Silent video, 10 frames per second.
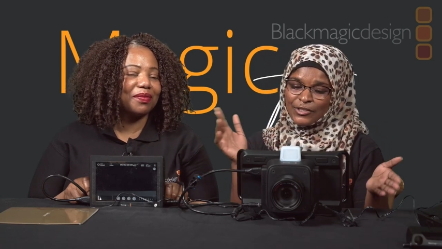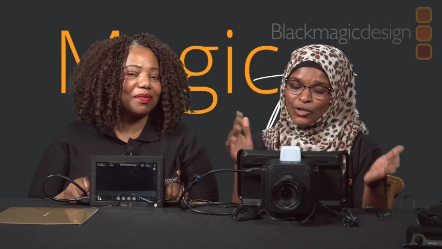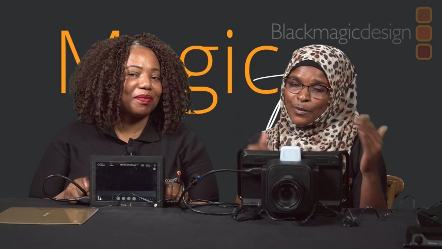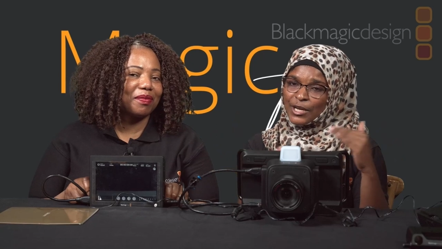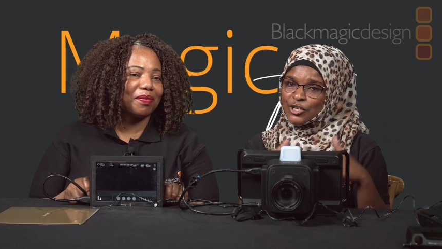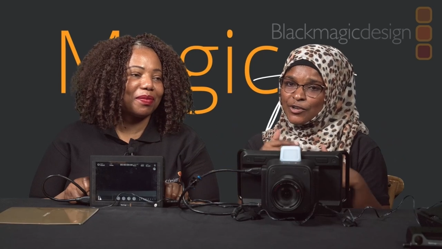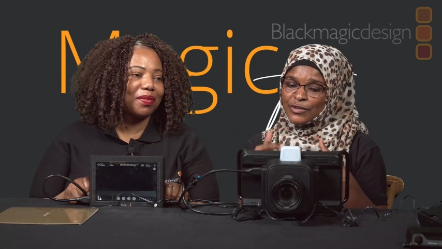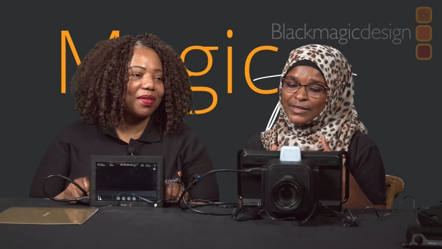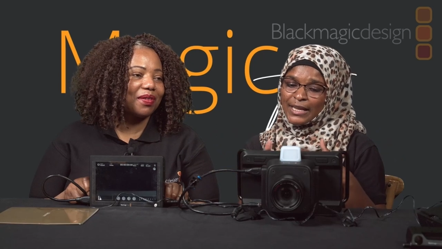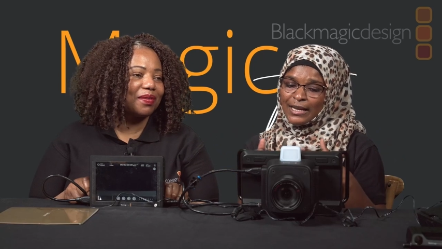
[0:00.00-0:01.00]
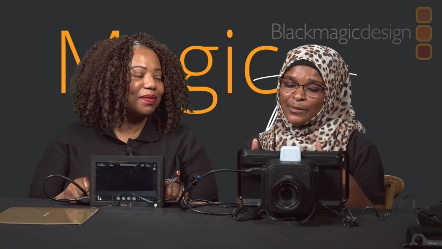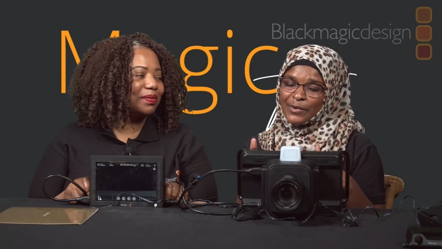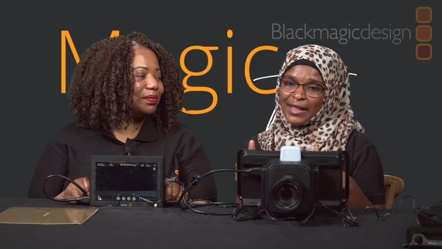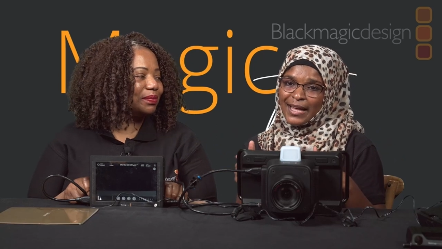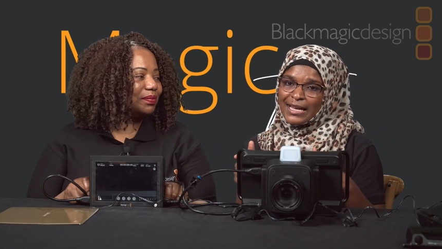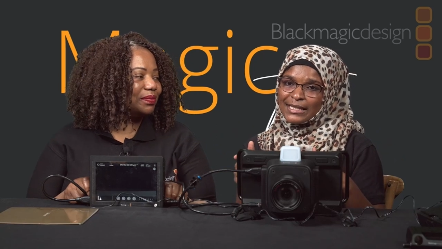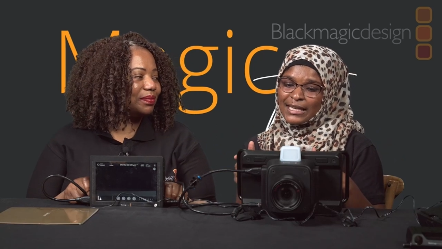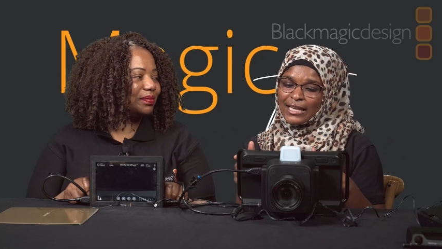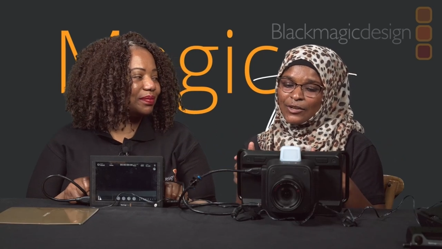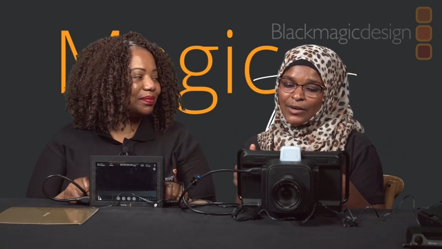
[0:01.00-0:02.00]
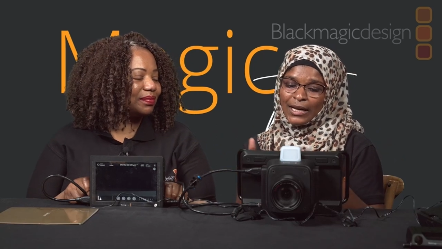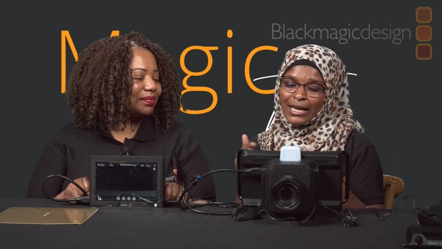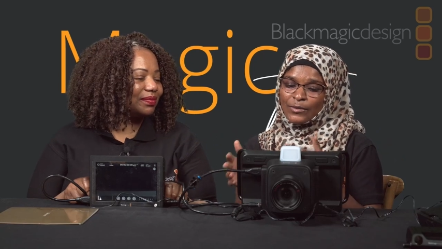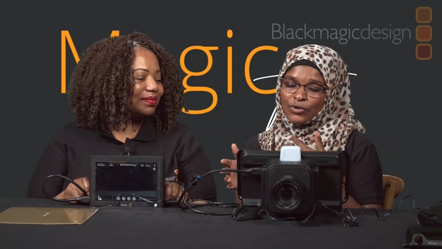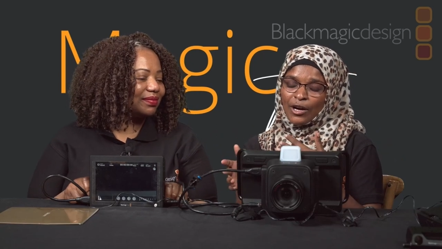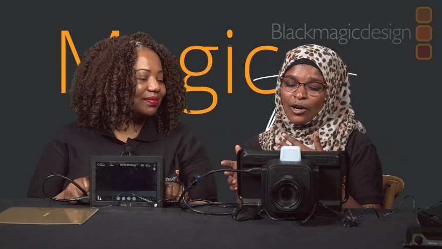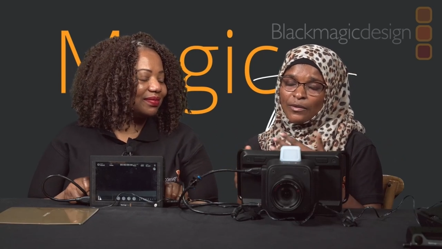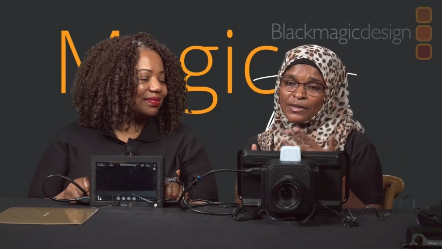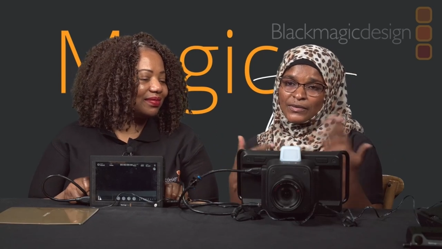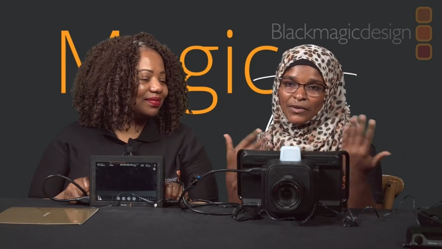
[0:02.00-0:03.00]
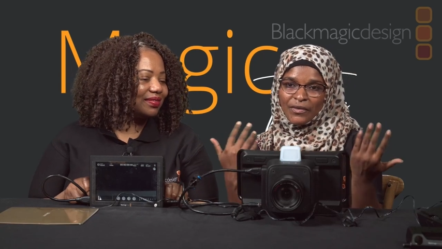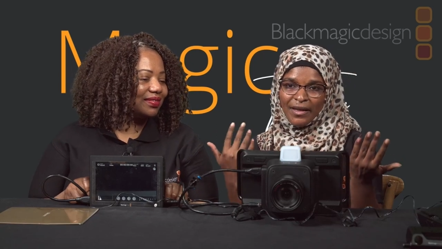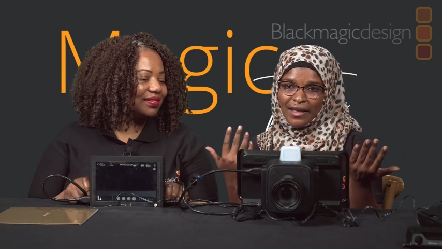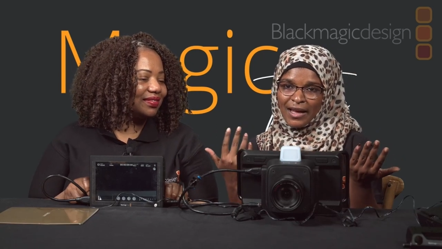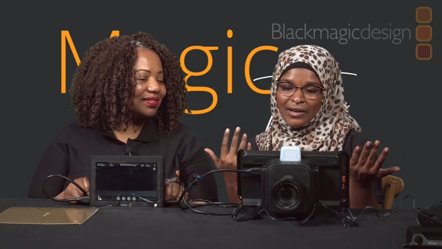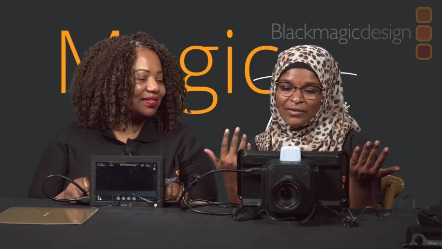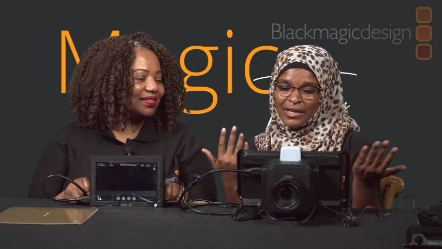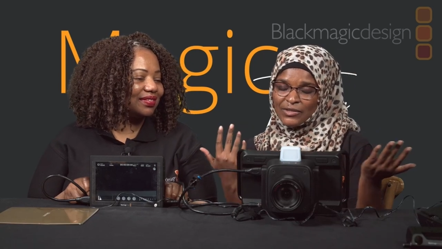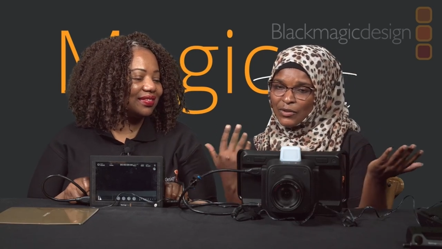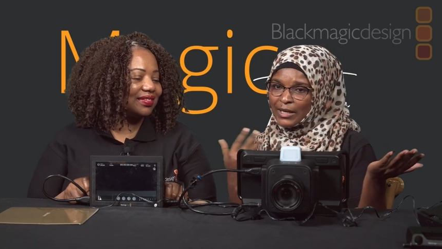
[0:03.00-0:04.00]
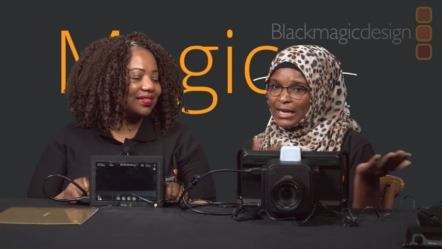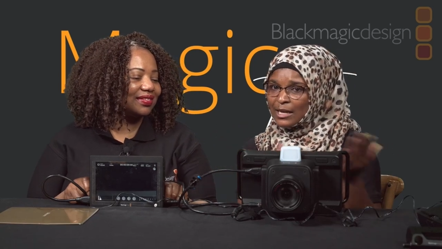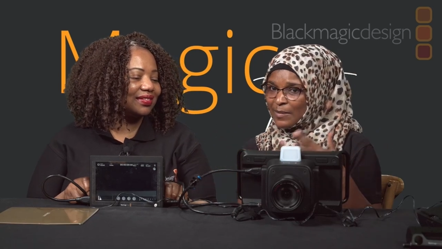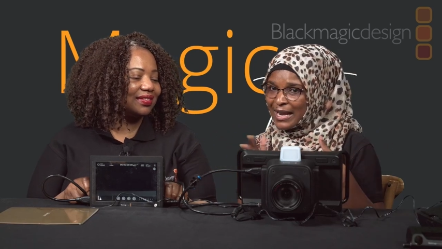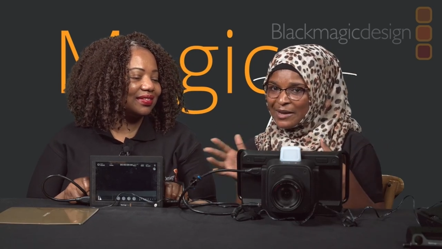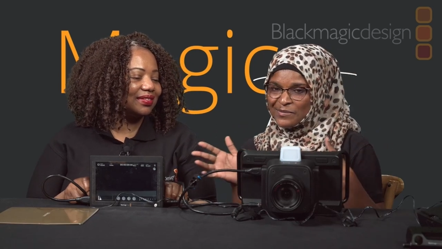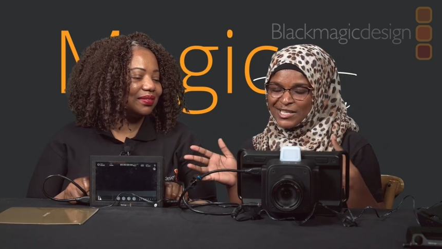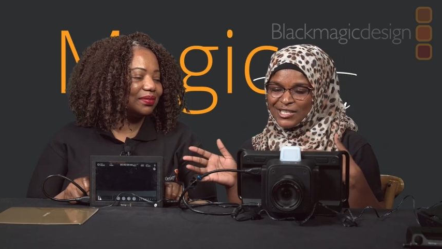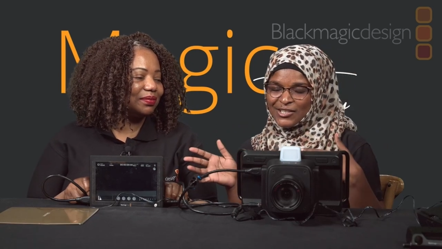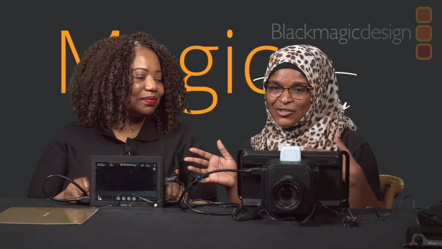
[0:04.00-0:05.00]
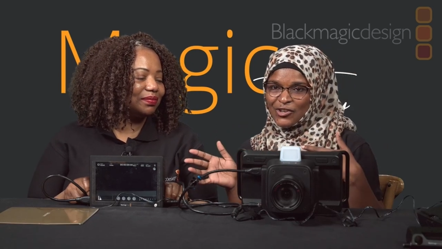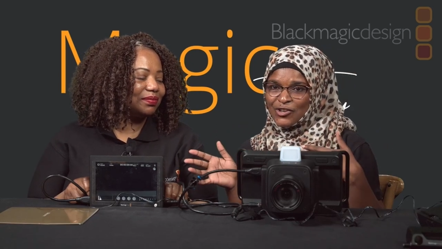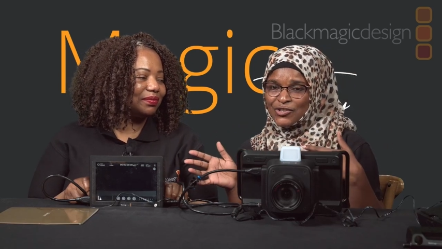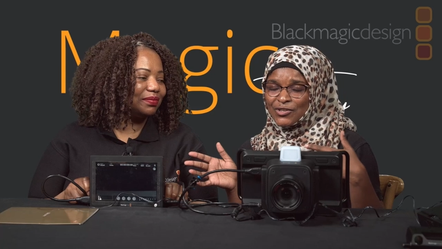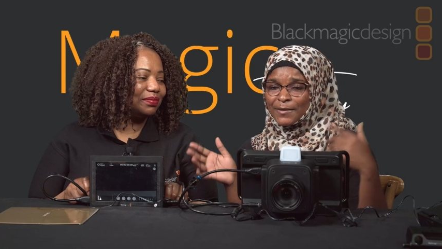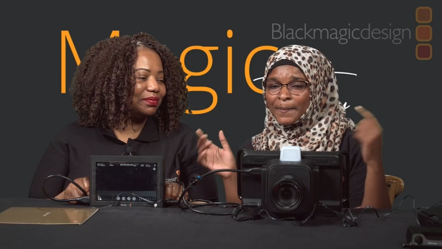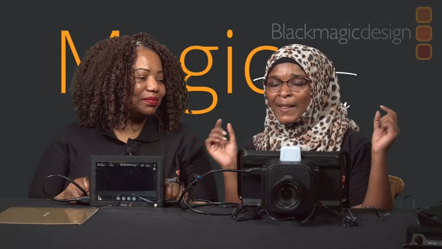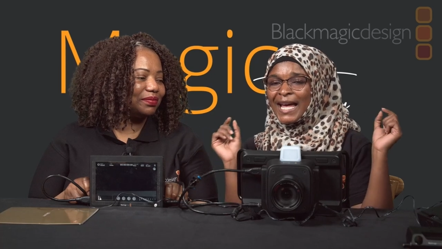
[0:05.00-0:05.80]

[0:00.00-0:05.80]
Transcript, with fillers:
Speaker 1: So make sure you sign up with us and you can come to our office for further advice on any Black Magic solution.